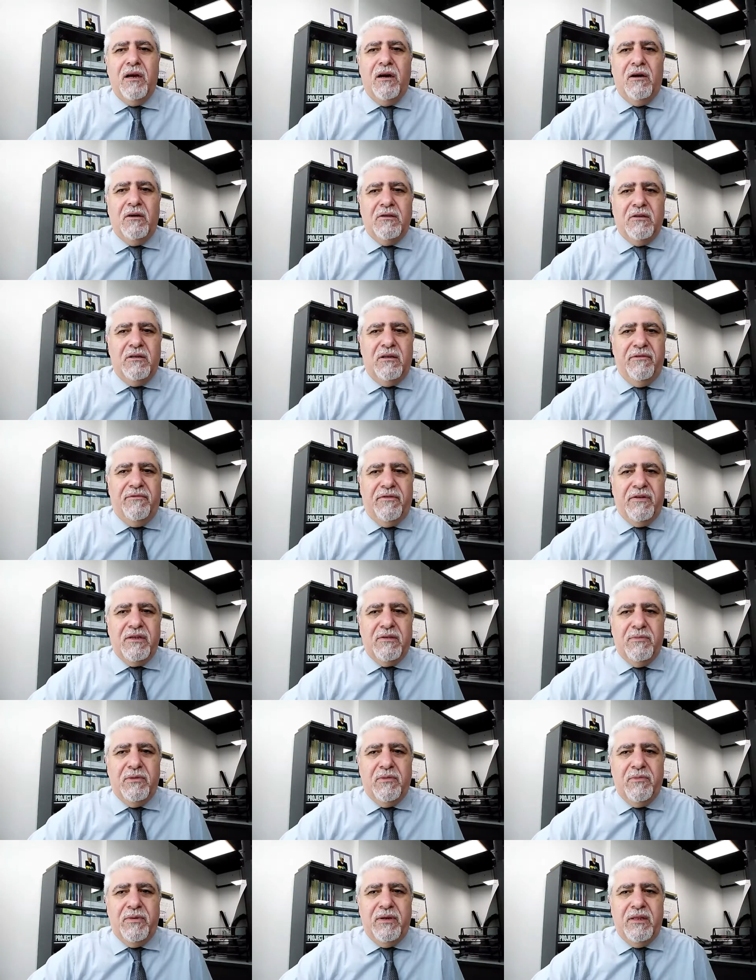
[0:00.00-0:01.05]
on the difference
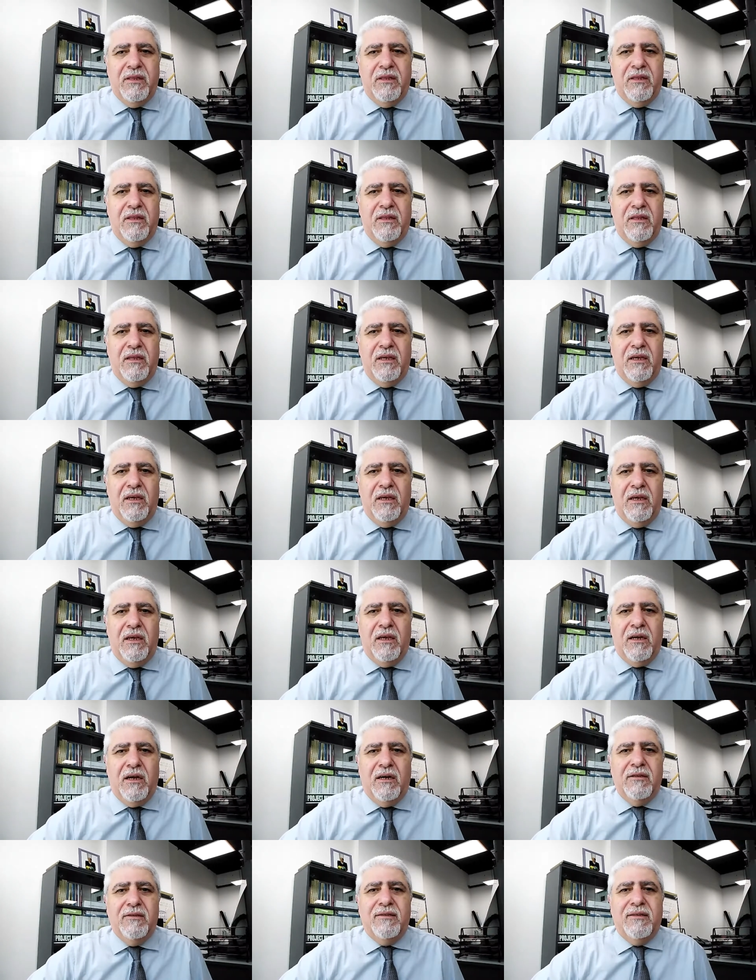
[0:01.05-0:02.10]
between the
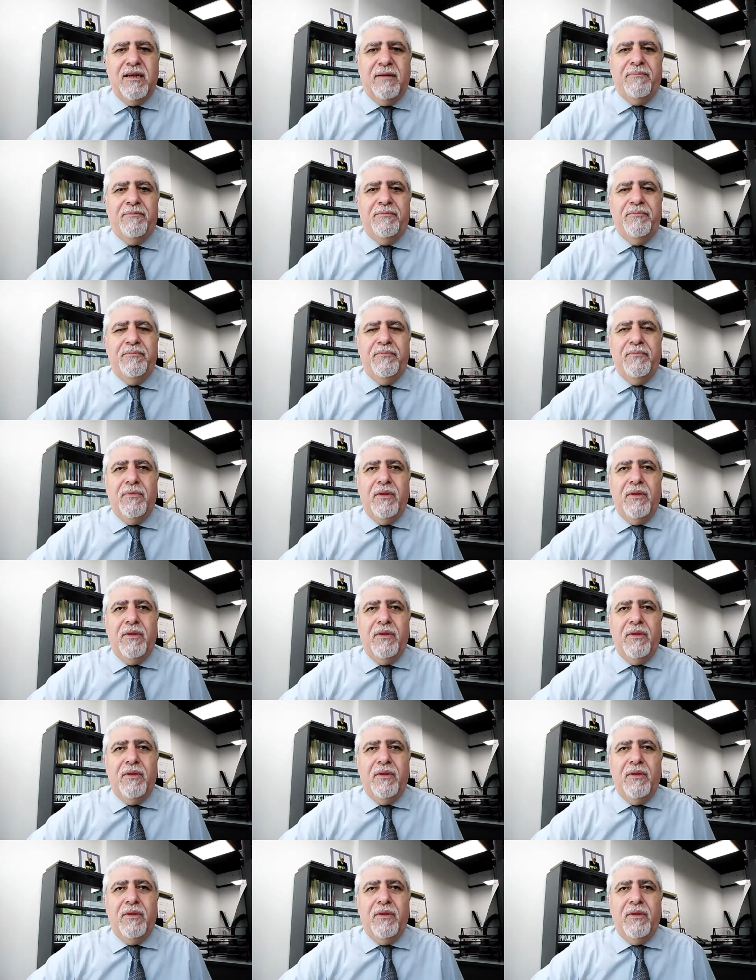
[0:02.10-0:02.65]
concept